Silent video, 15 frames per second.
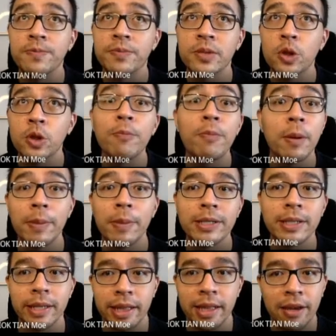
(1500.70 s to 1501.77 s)

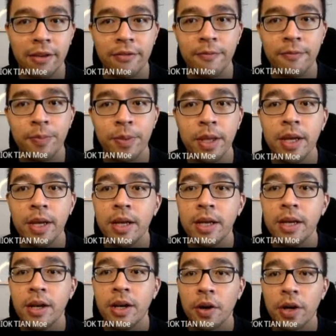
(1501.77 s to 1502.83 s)
purpose in life.
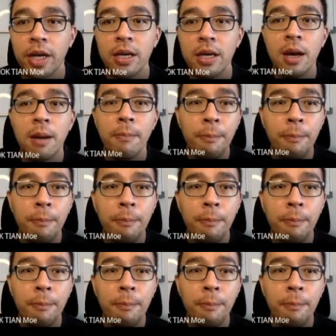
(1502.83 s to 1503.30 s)
Okay,